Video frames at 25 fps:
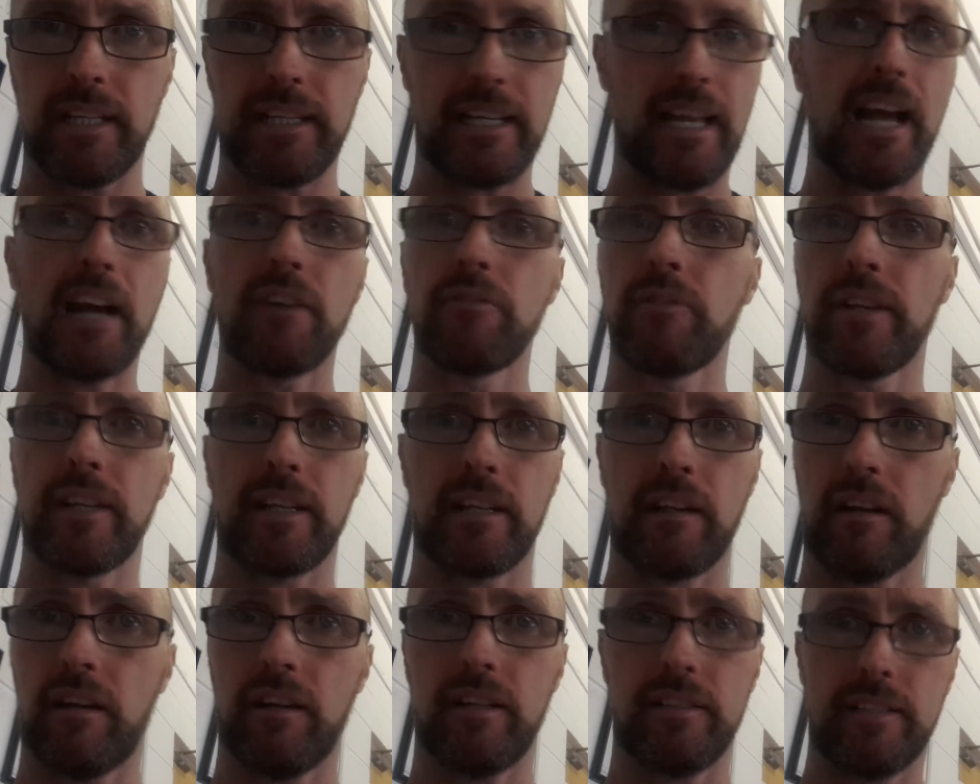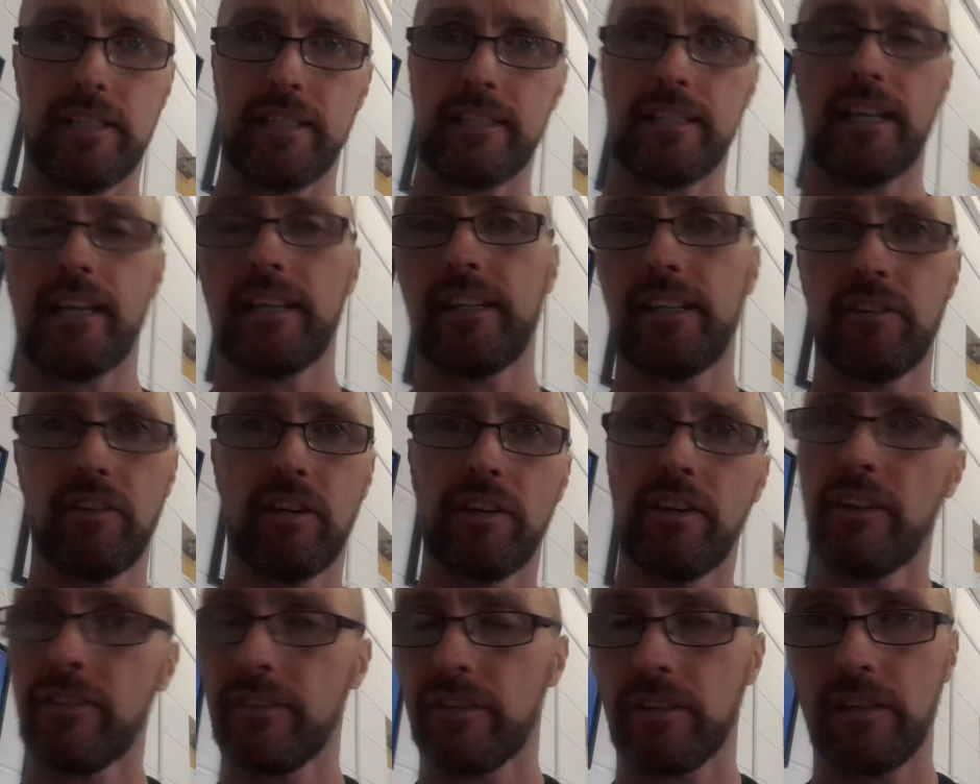Like I run a class like that here,
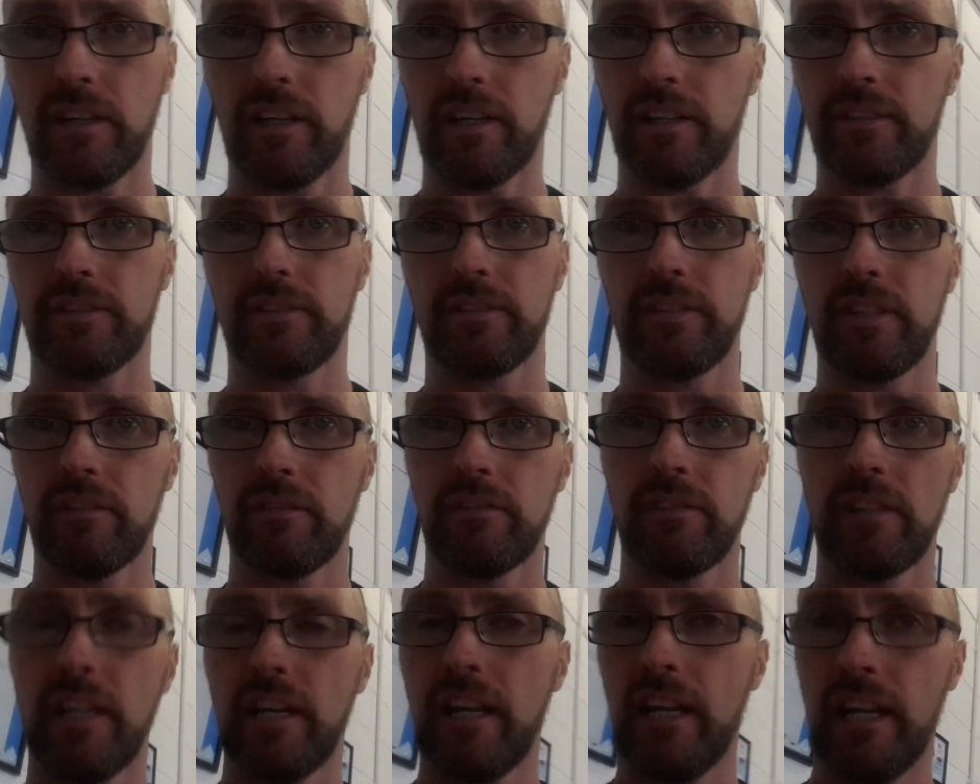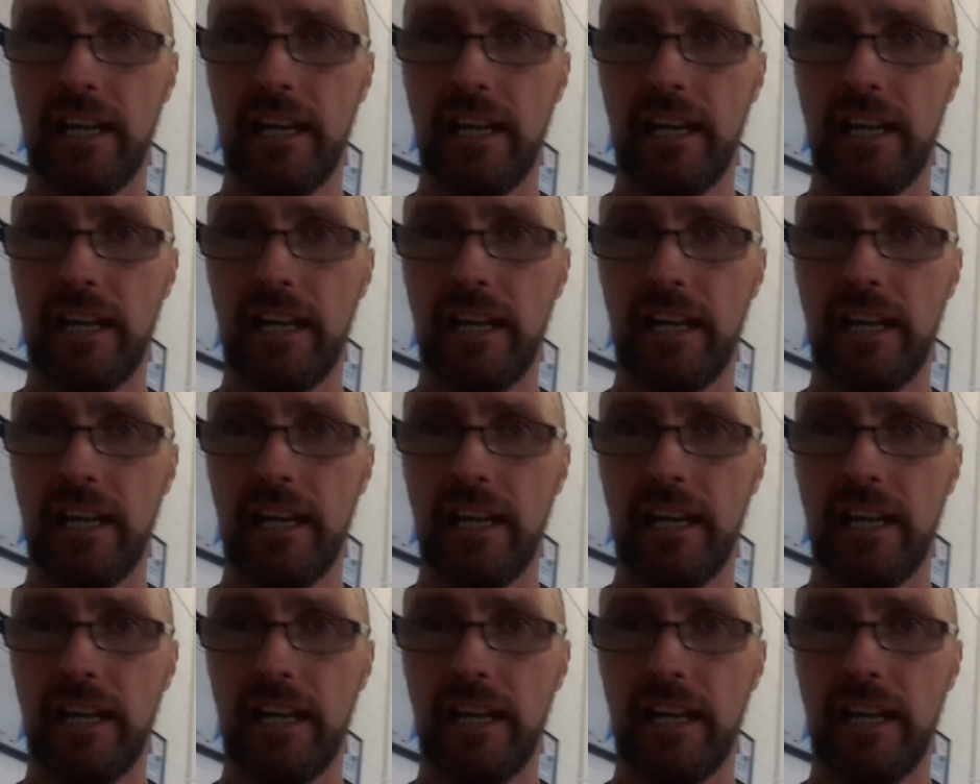another class, you know,